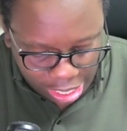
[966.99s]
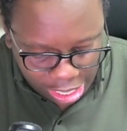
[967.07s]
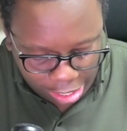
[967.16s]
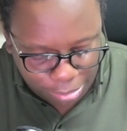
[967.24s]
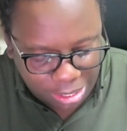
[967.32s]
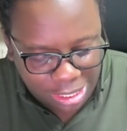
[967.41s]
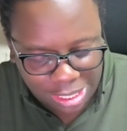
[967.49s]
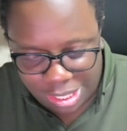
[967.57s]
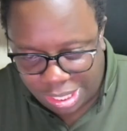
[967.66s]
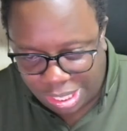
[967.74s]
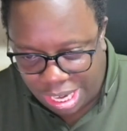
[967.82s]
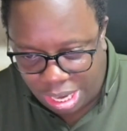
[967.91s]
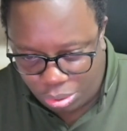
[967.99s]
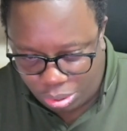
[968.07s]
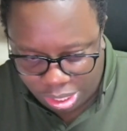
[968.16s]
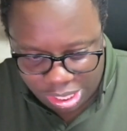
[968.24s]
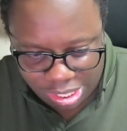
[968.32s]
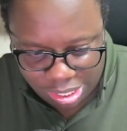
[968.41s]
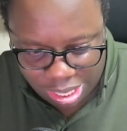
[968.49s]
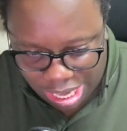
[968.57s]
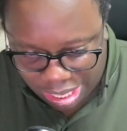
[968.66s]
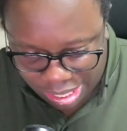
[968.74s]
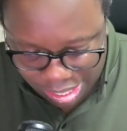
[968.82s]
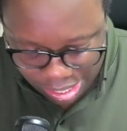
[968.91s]
I'll be testing out these
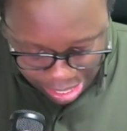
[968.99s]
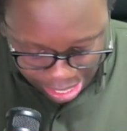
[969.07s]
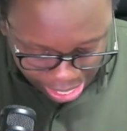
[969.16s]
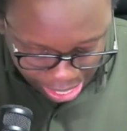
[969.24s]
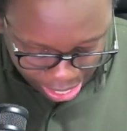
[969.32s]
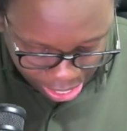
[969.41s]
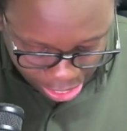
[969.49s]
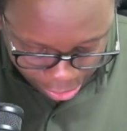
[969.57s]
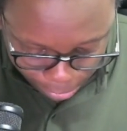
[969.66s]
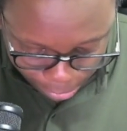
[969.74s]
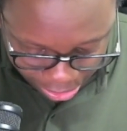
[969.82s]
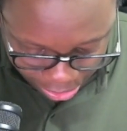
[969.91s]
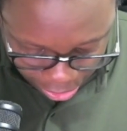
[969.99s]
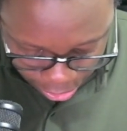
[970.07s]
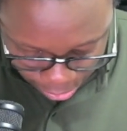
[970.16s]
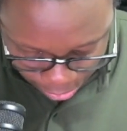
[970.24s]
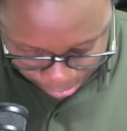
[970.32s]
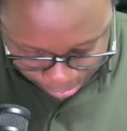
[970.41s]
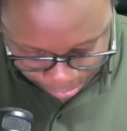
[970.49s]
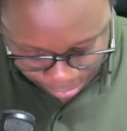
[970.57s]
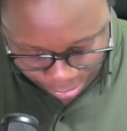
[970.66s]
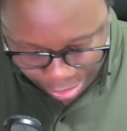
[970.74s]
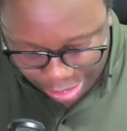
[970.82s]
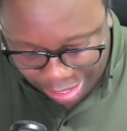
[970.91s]
darts, and I'll be
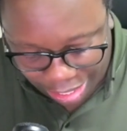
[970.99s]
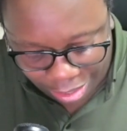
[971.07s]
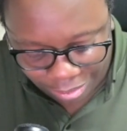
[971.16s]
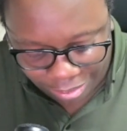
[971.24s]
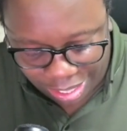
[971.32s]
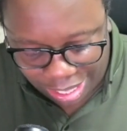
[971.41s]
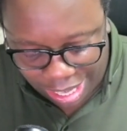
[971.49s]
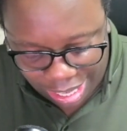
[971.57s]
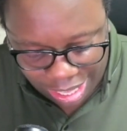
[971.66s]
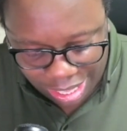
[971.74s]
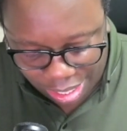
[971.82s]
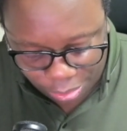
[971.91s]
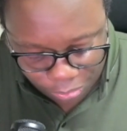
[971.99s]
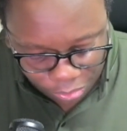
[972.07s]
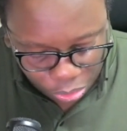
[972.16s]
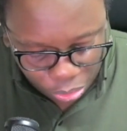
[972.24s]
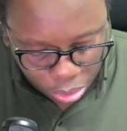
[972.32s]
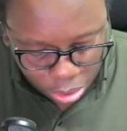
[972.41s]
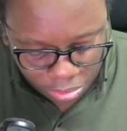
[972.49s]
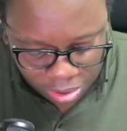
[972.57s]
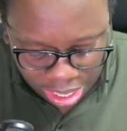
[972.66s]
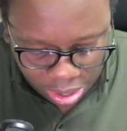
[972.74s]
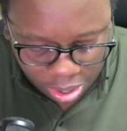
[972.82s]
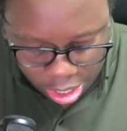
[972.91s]
giving another review of
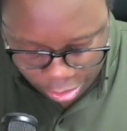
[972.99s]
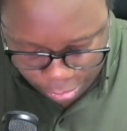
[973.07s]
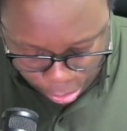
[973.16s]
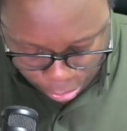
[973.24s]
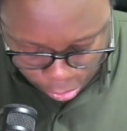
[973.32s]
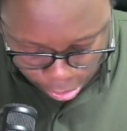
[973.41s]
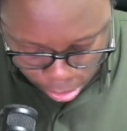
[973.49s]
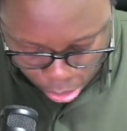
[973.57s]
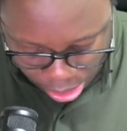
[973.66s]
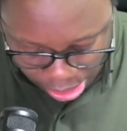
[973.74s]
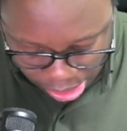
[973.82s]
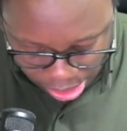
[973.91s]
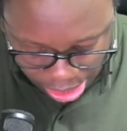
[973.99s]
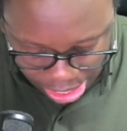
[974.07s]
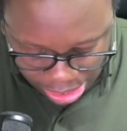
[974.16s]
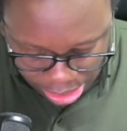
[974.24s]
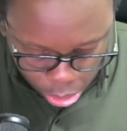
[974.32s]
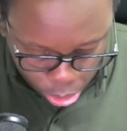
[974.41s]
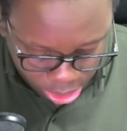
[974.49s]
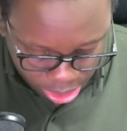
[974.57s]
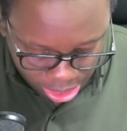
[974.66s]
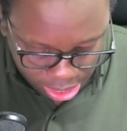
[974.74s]
how I've performed with these darts with